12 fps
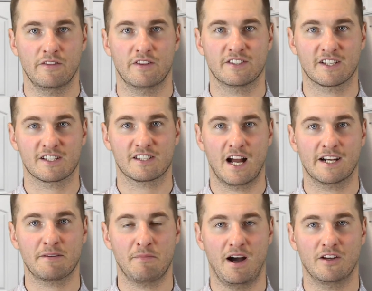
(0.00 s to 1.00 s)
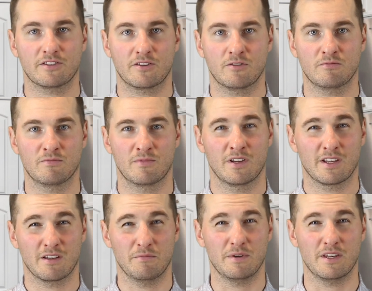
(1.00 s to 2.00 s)
This exciting milestone
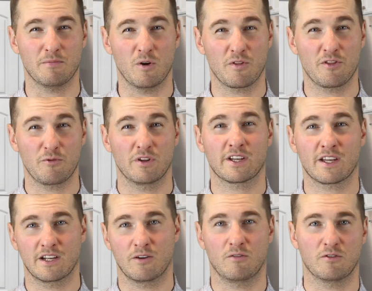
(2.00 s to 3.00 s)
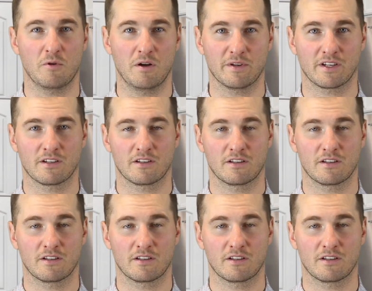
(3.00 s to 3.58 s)
can be both thrilling and overwhelming.